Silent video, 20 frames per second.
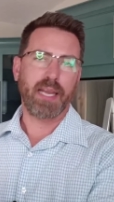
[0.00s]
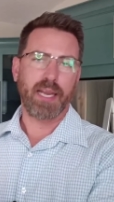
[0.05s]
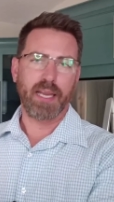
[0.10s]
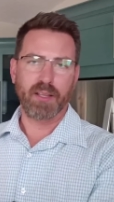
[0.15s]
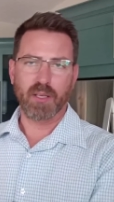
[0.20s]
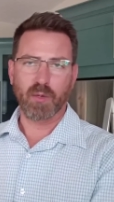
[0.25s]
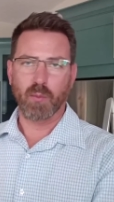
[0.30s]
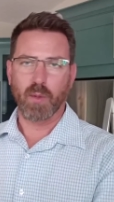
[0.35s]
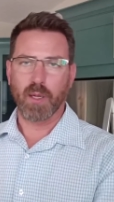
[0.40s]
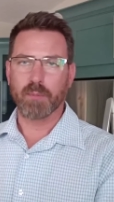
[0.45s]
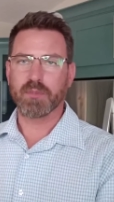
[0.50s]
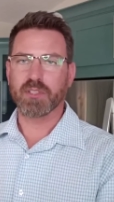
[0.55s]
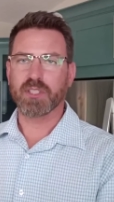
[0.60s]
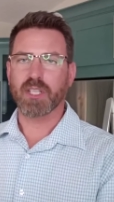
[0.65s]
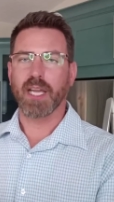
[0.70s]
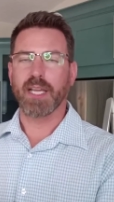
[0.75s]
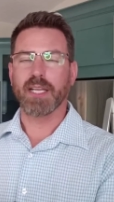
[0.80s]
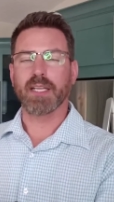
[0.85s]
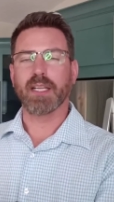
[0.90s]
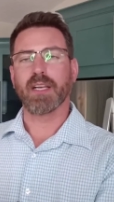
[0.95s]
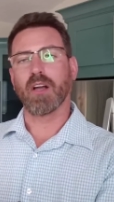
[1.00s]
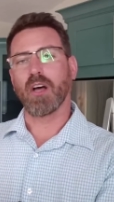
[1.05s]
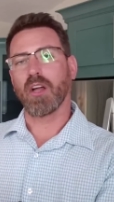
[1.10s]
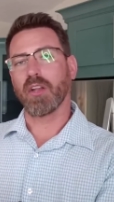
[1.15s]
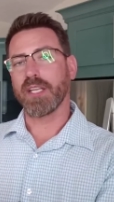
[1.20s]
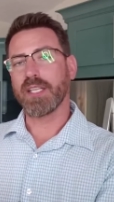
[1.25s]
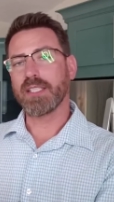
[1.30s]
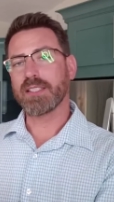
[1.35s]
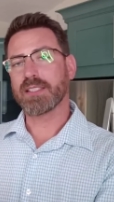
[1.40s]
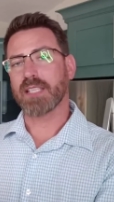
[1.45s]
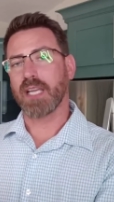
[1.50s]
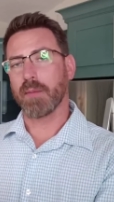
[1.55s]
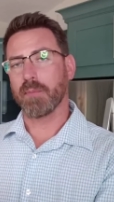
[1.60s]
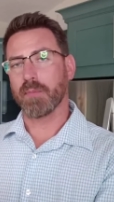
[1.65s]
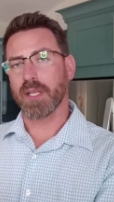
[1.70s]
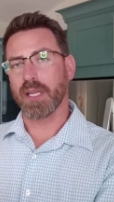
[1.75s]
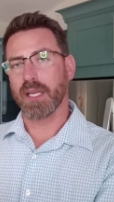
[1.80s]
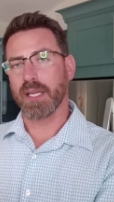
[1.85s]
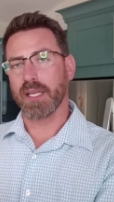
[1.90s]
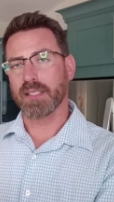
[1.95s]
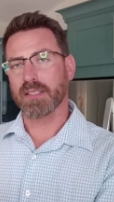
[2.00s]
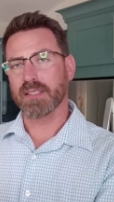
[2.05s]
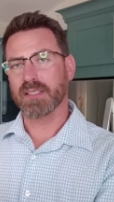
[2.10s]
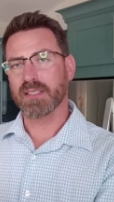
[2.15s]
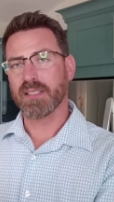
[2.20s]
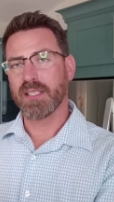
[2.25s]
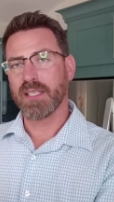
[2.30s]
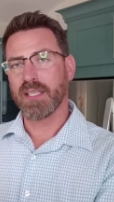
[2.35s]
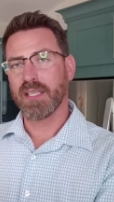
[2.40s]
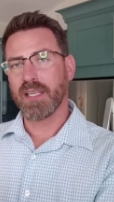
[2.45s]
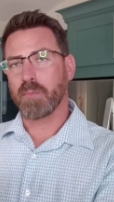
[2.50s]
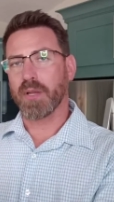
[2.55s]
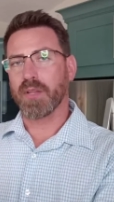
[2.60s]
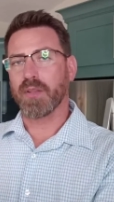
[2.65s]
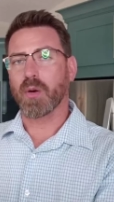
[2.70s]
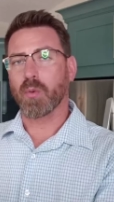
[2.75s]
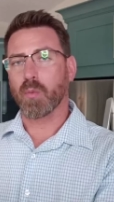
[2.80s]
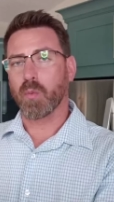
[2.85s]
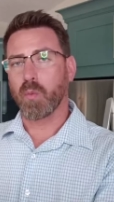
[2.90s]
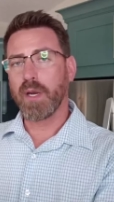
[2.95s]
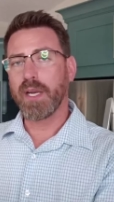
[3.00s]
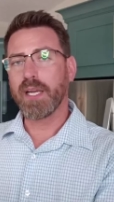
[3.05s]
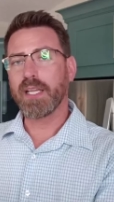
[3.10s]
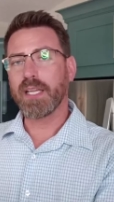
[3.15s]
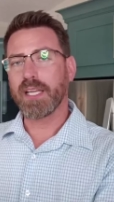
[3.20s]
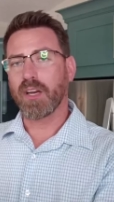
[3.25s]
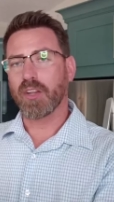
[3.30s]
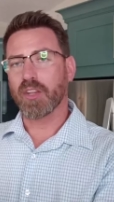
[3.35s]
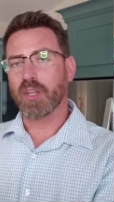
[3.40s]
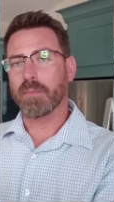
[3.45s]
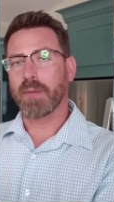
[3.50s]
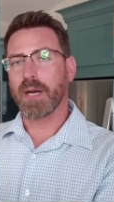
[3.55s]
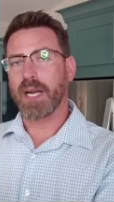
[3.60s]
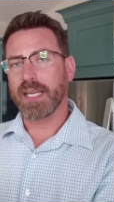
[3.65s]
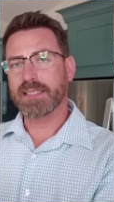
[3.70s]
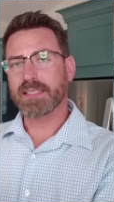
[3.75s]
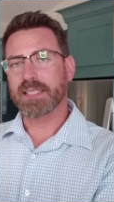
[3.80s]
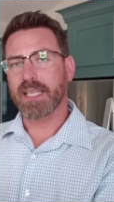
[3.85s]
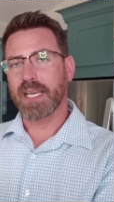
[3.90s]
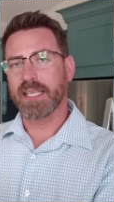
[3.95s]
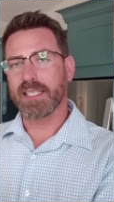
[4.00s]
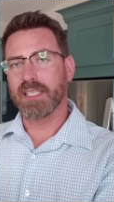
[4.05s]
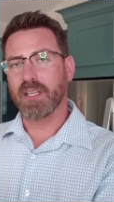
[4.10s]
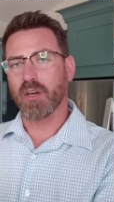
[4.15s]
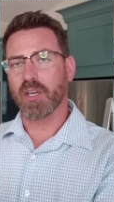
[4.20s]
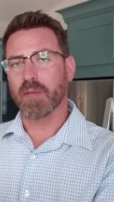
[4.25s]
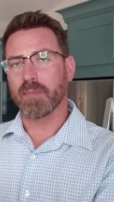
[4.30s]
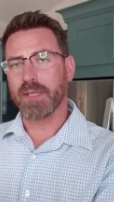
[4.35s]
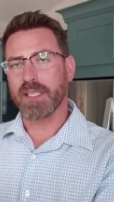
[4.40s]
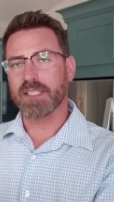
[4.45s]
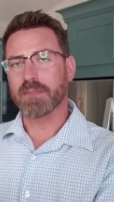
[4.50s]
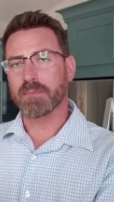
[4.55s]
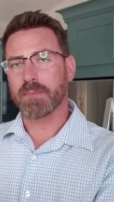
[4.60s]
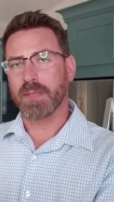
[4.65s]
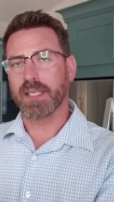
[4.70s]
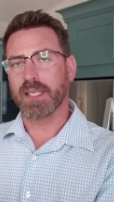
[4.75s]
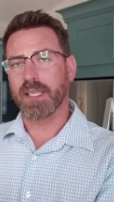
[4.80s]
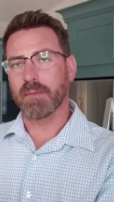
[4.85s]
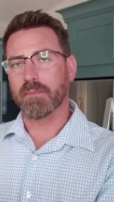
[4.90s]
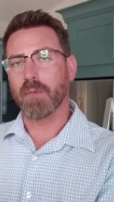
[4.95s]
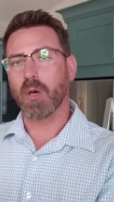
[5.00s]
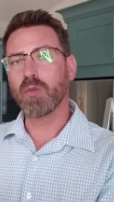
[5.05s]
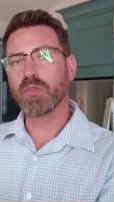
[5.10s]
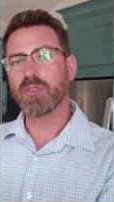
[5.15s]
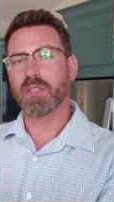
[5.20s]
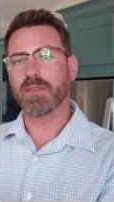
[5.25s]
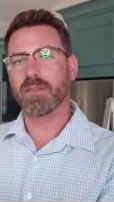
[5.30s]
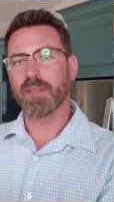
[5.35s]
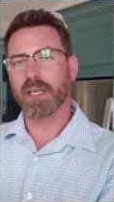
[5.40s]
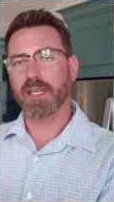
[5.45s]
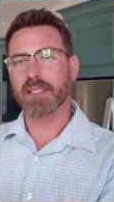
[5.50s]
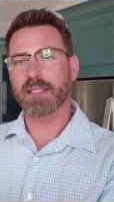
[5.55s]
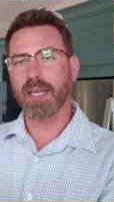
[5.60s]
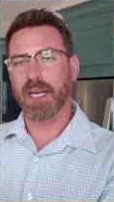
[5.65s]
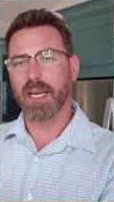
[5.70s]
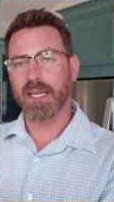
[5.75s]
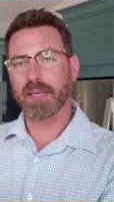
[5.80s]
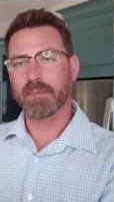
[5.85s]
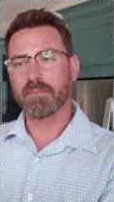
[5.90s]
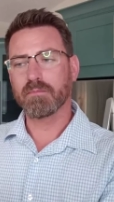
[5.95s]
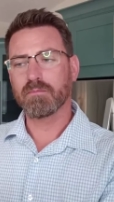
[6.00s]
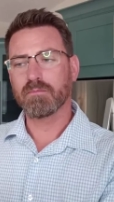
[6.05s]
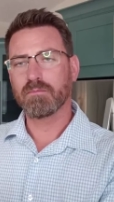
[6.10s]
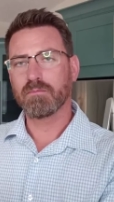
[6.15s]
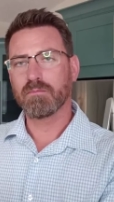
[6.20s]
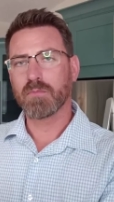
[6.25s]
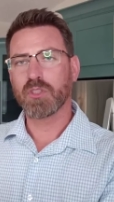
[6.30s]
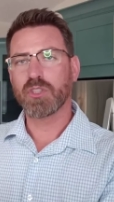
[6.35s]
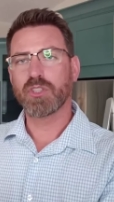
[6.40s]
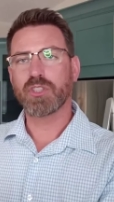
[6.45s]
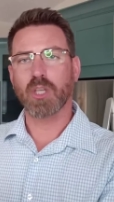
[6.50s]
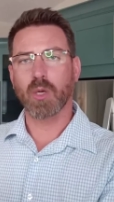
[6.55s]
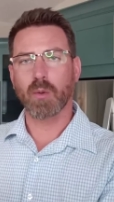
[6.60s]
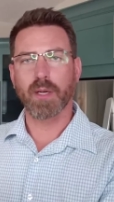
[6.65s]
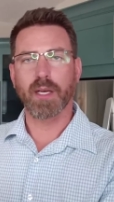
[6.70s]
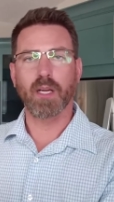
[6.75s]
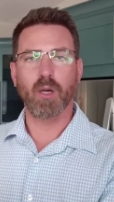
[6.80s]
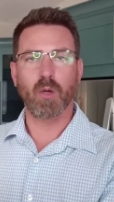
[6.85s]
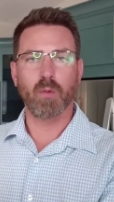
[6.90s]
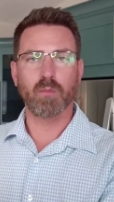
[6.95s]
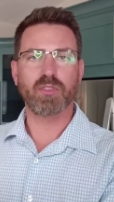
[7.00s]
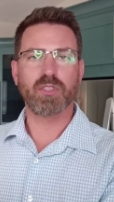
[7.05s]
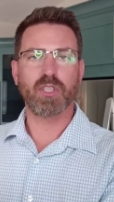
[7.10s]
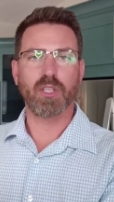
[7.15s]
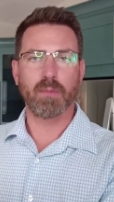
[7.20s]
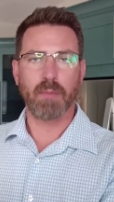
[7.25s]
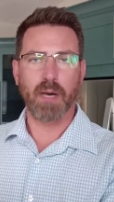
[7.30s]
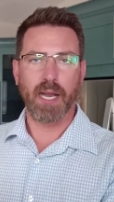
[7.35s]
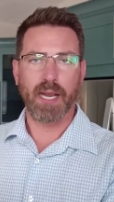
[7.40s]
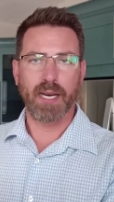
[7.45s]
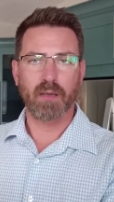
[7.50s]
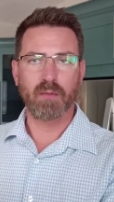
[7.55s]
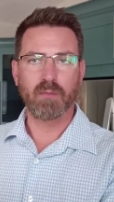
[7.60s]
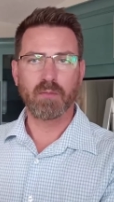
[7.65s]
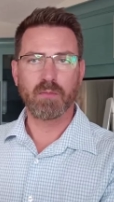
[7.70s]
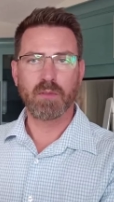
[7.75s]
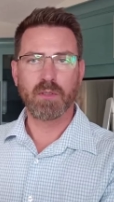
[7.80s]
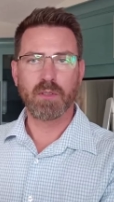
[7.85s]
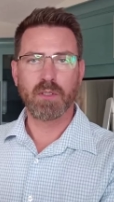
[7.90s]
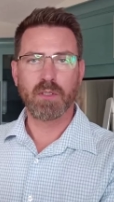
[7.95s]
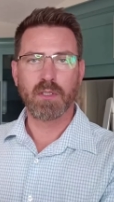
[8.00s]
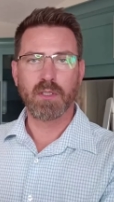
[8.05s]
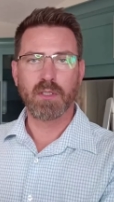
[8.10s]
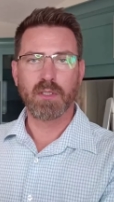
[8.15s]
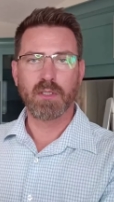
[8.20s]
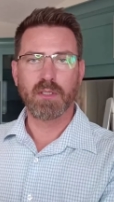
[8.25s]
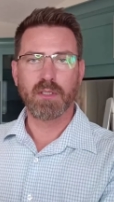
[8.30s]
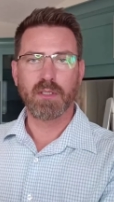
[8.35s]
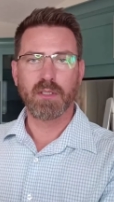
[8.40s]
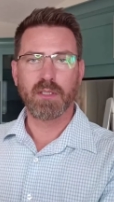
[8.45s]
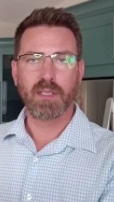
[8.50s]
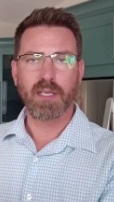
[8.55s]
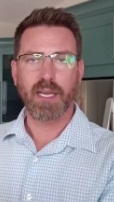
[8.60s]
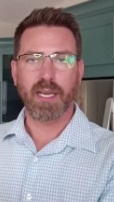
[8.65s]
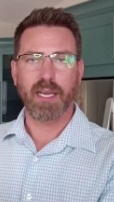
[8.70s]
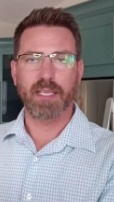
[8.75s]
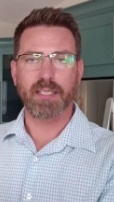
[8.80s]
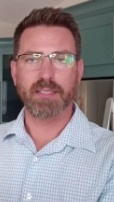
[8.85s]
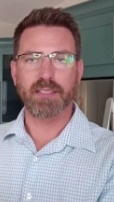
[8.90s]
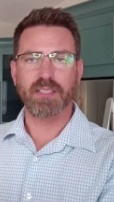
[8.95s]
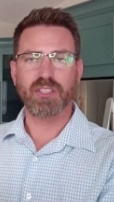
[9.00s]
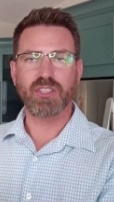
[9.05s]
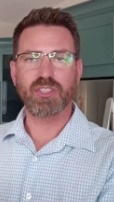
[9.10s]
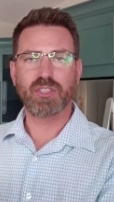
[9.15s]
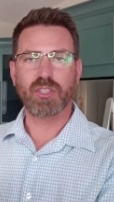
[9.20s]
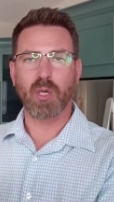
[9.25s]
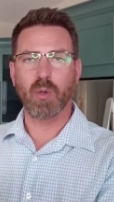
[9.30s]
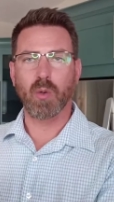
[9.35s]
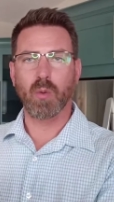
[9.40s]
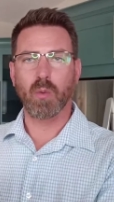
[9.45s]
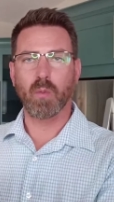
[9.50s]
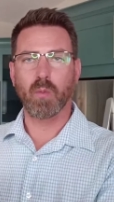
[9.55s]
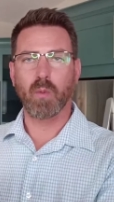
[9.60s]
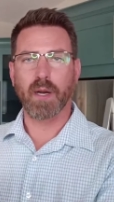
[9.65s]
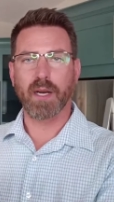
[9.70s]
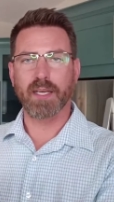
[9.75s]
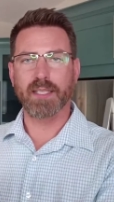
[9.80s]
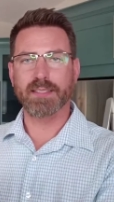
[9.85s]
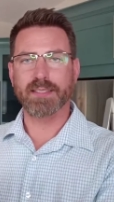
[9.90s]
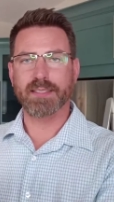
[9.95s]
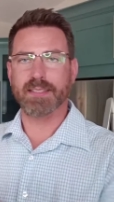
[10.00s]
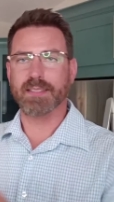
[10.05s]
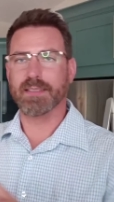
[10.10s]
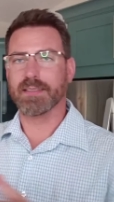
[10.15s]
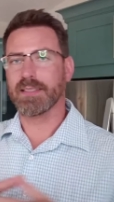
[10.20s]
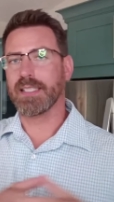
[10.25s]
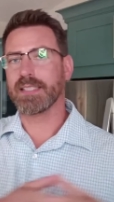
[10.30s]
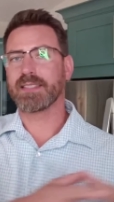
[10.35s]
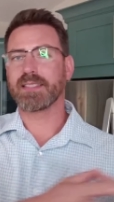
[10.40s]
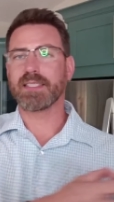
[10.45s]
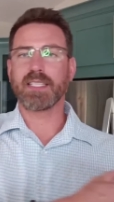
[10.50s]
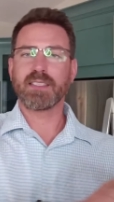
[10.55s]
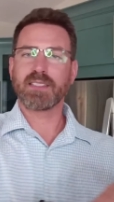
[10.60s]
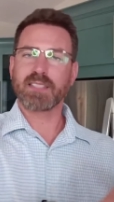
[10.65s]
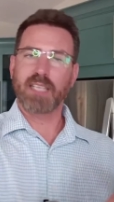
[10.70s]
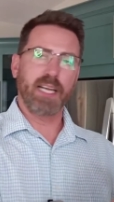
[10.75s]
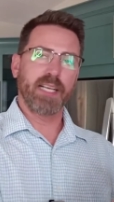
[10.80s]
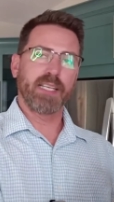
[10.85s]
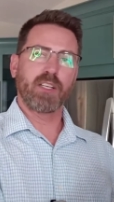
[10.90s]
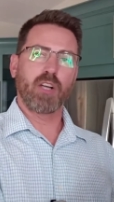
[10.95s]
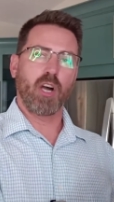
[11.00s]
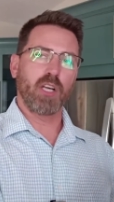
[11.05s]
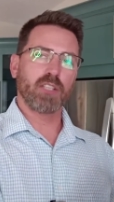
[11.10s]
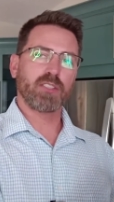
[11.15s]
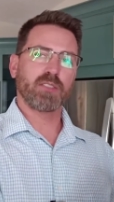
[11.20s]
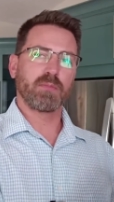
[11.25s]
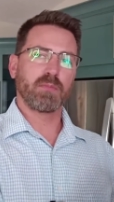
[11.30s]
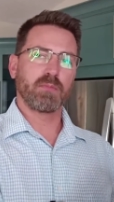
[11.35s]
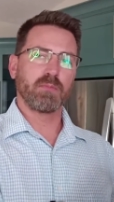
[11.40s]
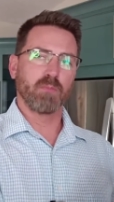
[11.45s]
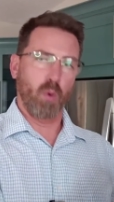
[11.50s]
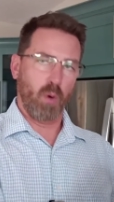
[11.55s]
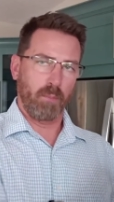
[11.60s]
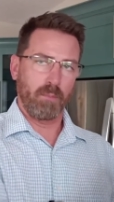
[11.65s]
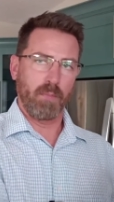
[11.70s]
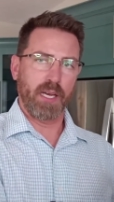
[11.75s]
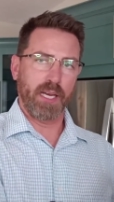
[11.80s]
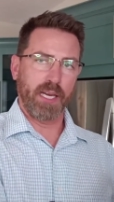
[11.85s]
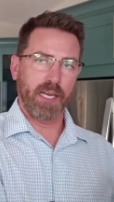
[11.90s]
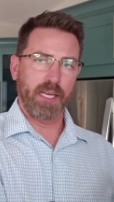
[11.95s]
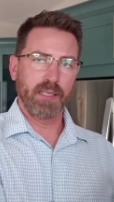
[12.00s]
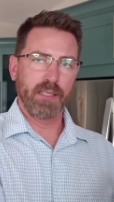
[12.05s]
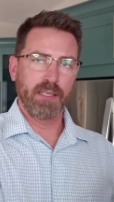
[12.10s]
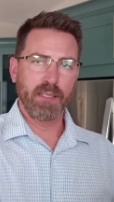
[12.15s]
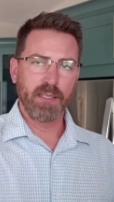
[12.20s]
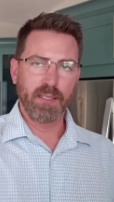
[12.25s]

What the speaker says: and their website and all these same things. But they're really on the buy side going to be spending most of their time showing homes to the buyer. And so whereas the listing side costs more money,